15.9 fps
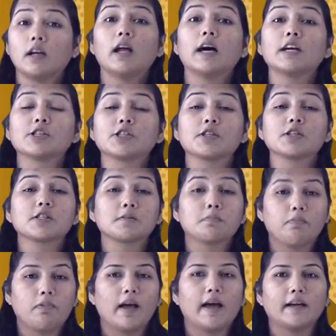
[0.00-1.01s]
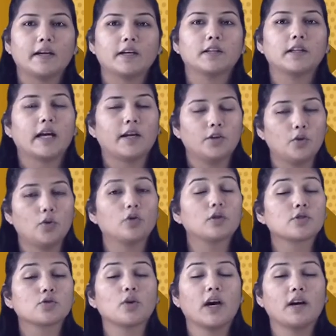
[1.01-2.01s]
largest planet that you
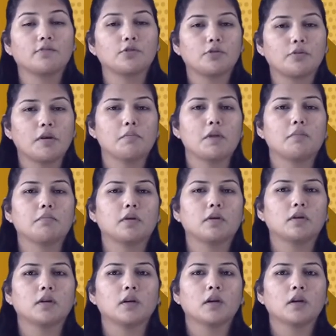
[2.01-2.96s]
also have to remember.